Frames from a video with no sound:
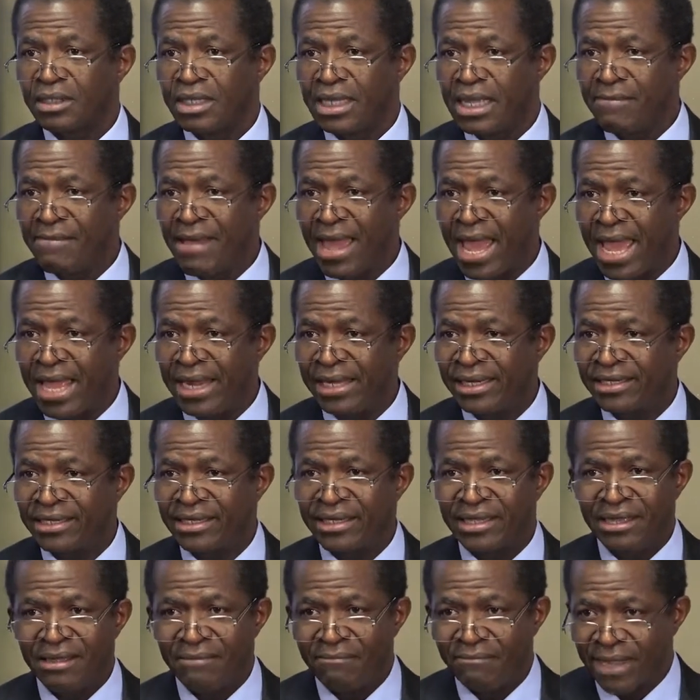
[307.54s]
Amen.
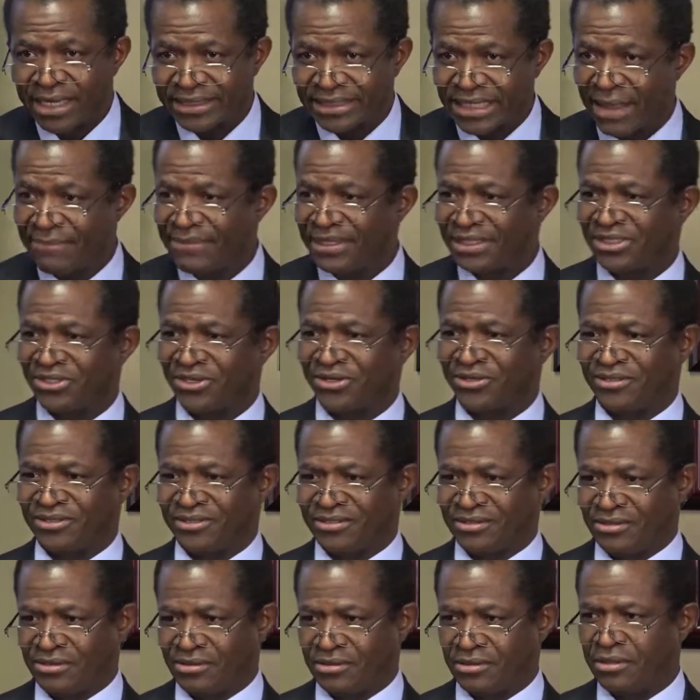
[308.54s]
Amen. My time is
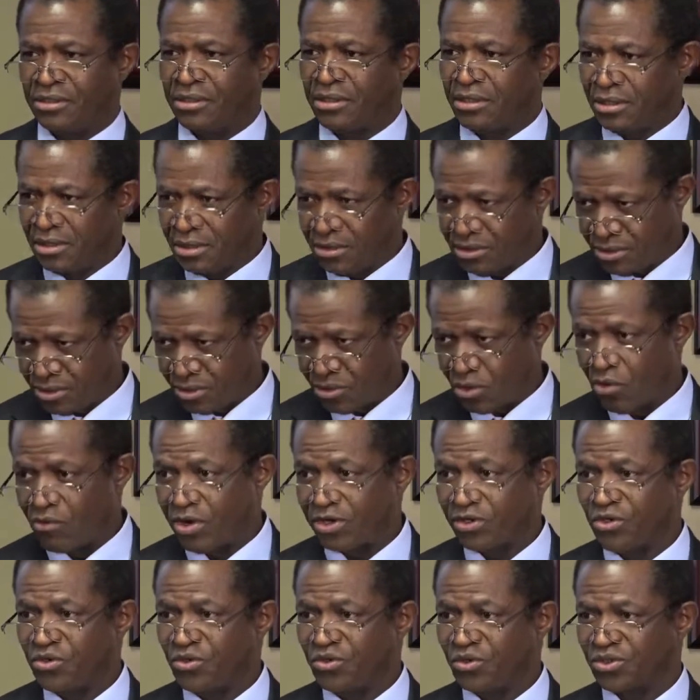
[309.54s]
done. God
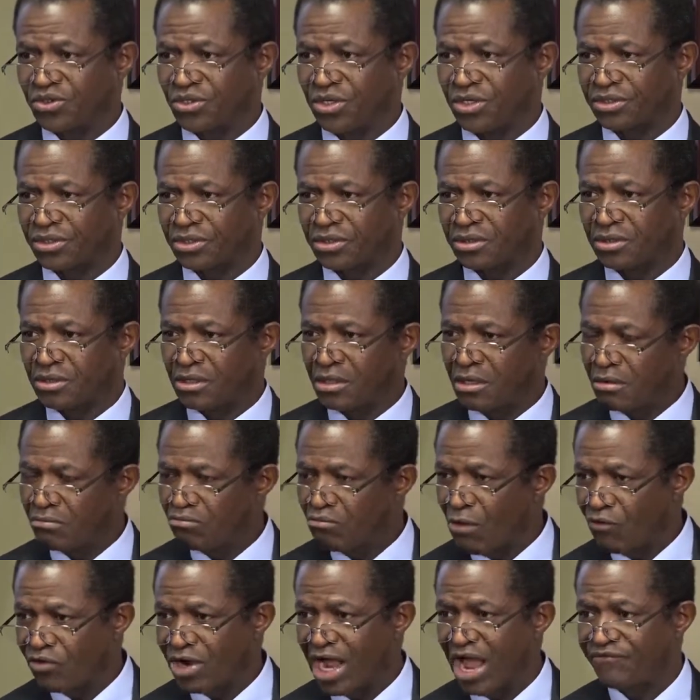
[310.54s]
want to use us,
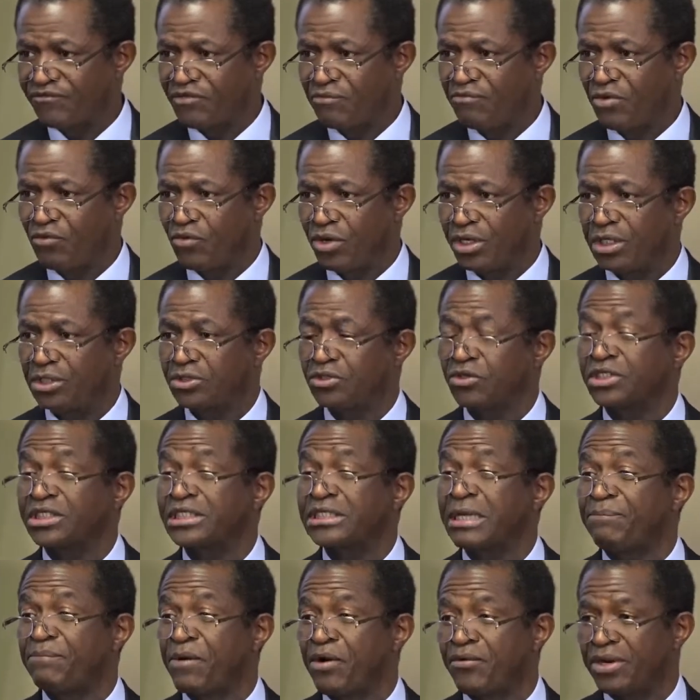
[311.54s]
but we have to be willing to
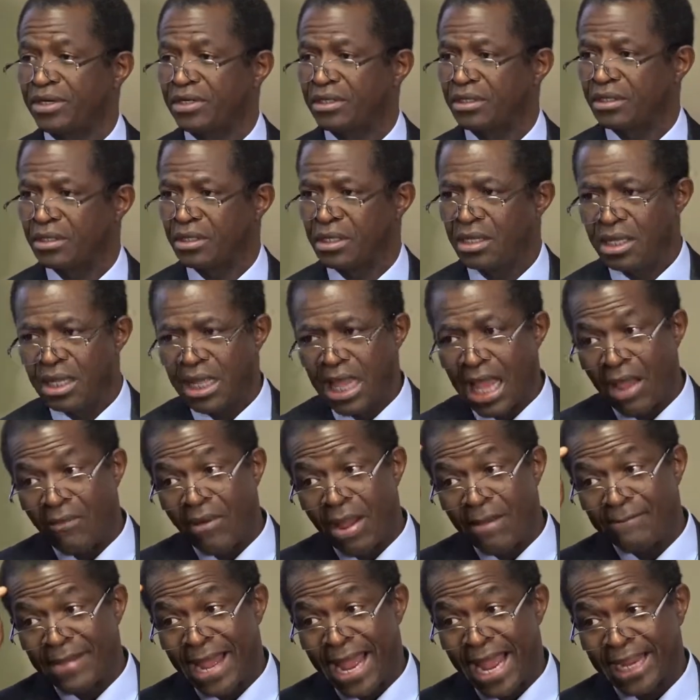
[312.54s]
separate
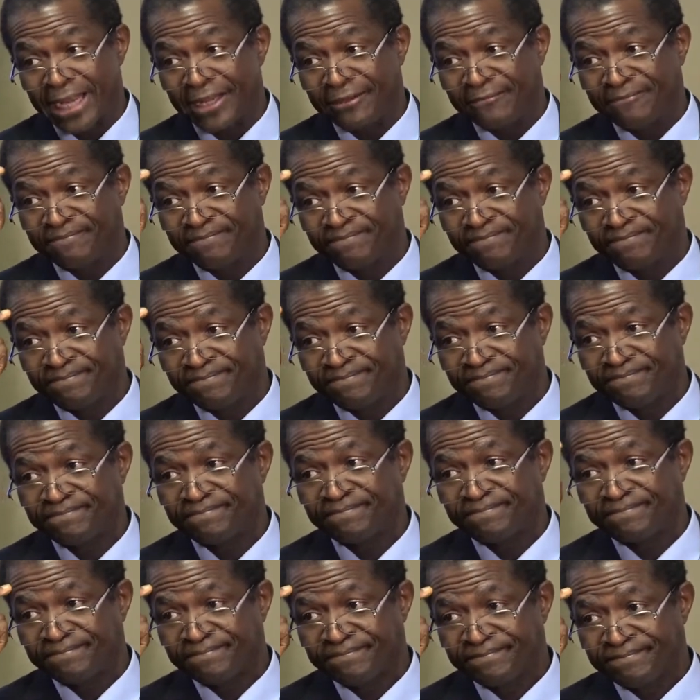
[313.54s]
our mind,
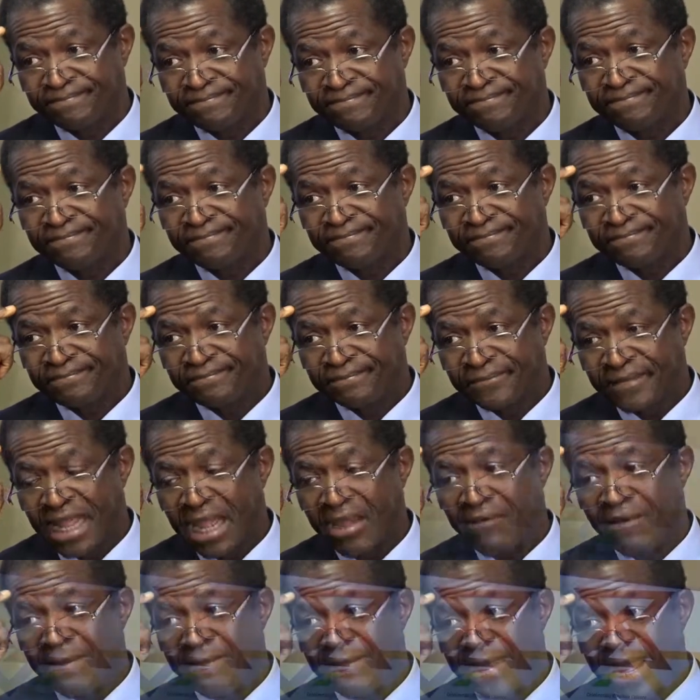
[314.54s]

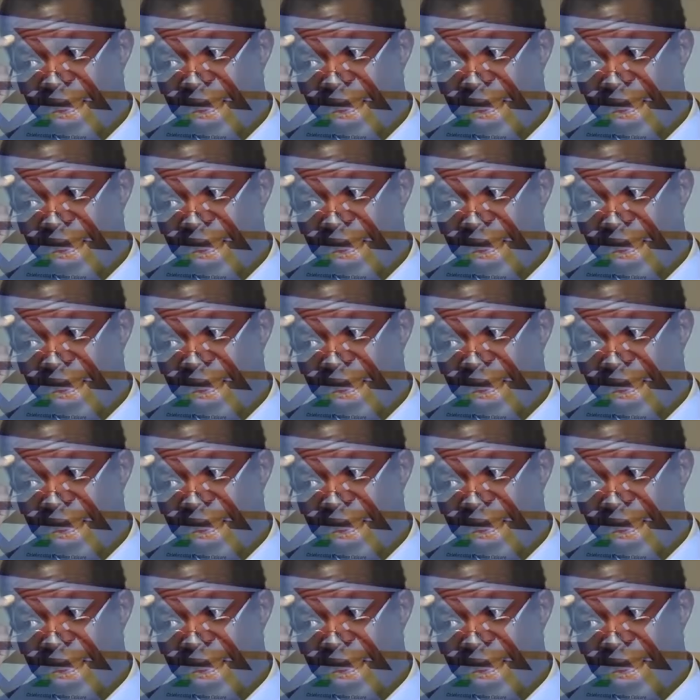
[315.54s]
our Amen.